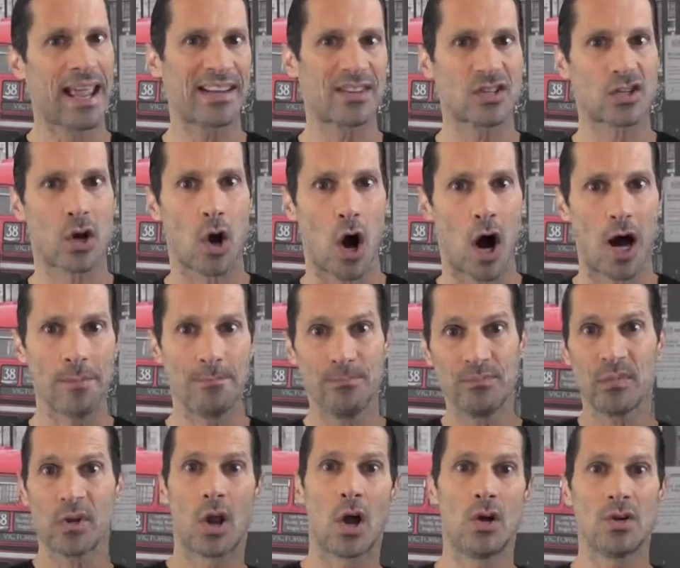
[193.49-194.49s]
Gets
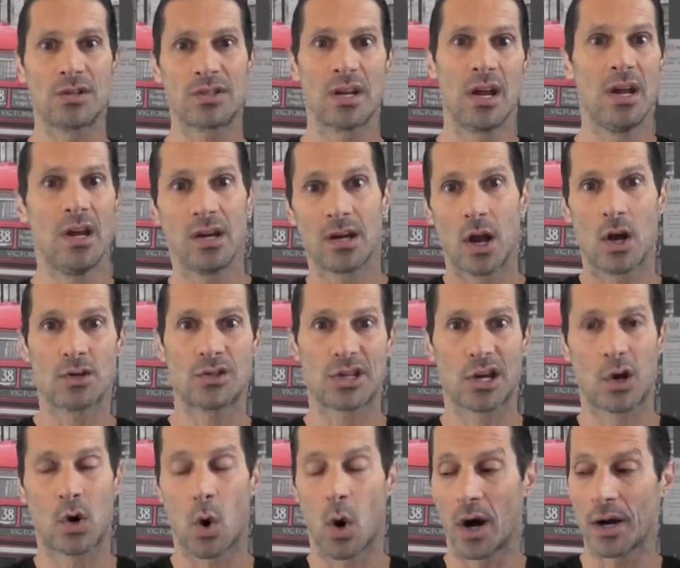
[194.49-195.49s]
caught. Goes
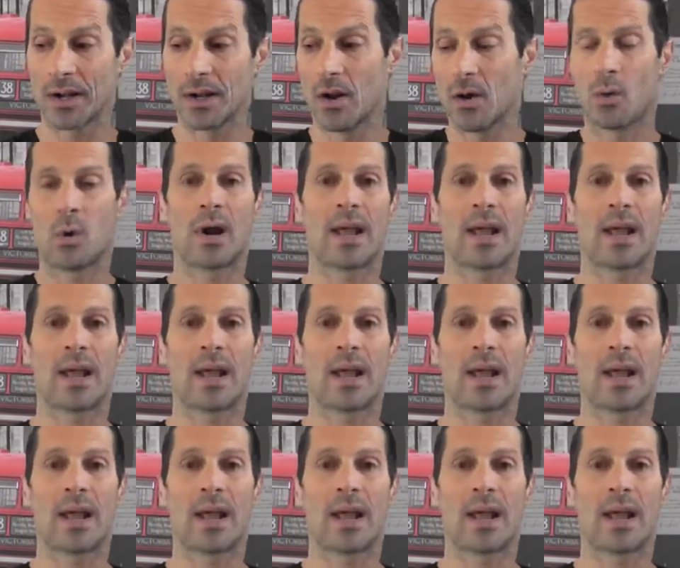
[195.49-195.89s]
to court.